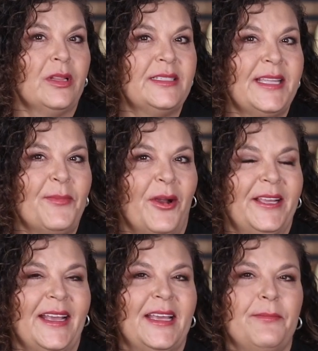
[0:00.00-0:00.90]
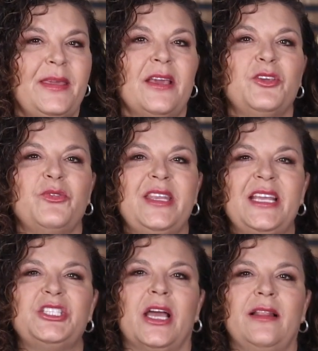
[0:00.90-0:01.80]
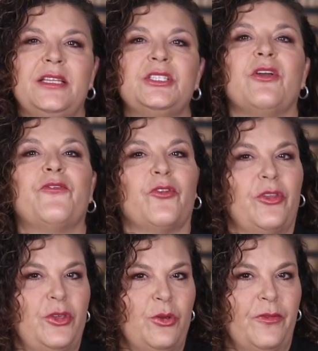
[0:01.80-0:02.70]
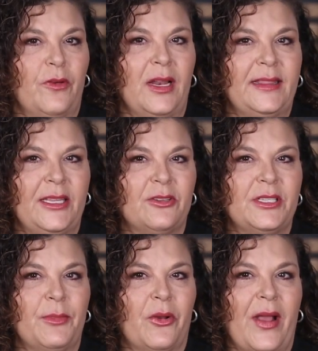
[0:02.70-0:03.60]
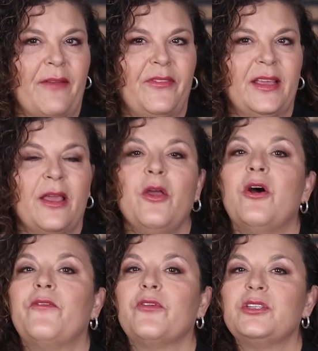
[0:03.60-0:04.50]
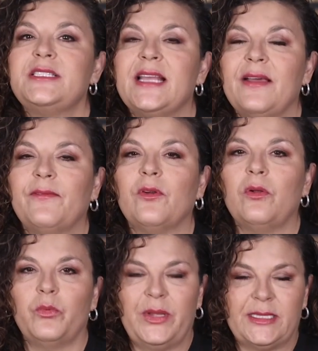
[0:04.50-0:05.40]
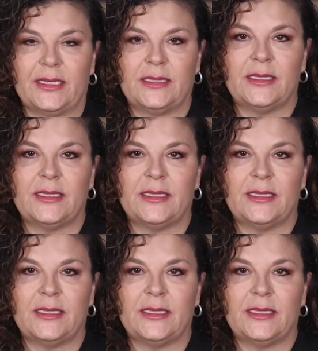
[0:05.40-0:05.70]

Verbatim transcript: real estate market can be a unique challenge for the youthful Latino demographic for several reasons.